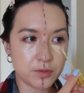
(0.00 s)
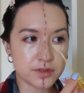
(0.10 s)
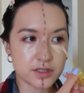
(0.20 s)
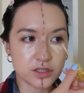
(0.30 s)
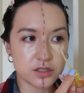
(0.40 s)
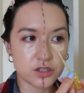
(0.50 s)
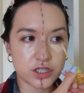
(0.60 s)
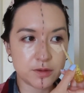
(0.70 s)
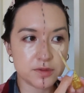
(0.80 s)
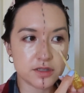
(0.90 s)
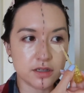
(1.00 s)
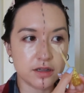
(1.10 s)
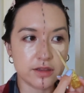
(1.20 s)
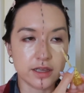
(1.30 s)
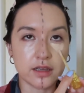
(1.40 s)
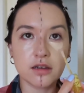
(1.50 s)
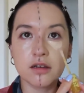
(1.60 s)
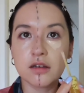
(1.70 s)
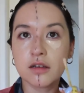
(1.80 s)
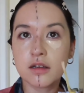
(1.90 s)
Was this shape still a thing?